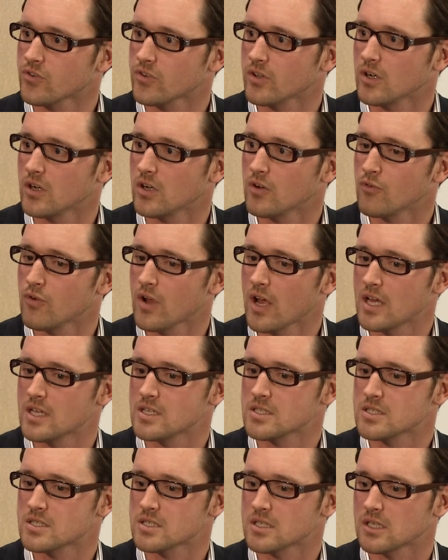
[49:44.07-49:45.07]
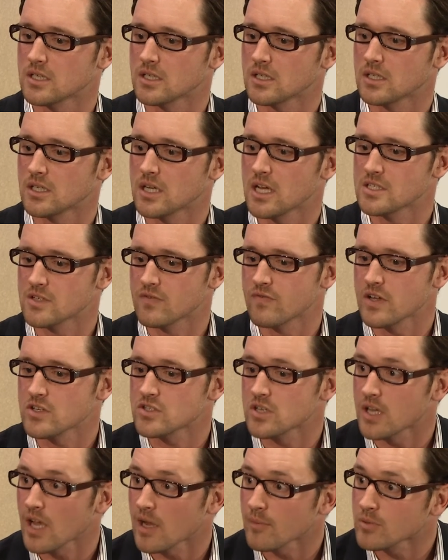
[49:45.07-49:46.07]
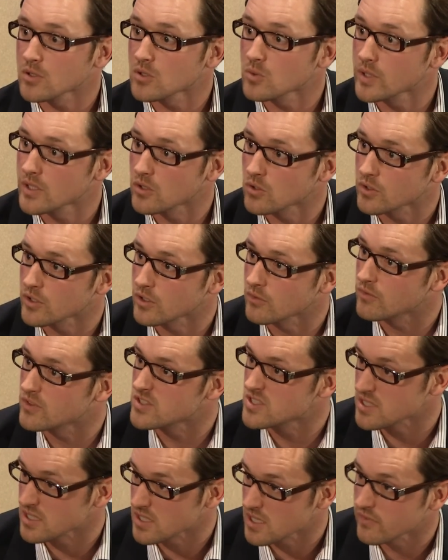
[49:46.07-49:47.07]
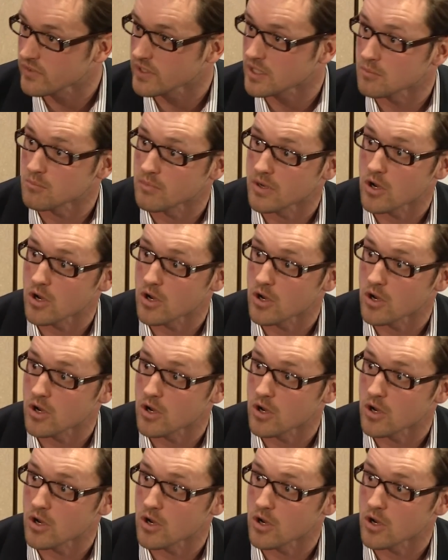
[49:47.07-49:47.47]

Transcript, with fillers: So, as, uh, as Adventure Capital, we're looking for significant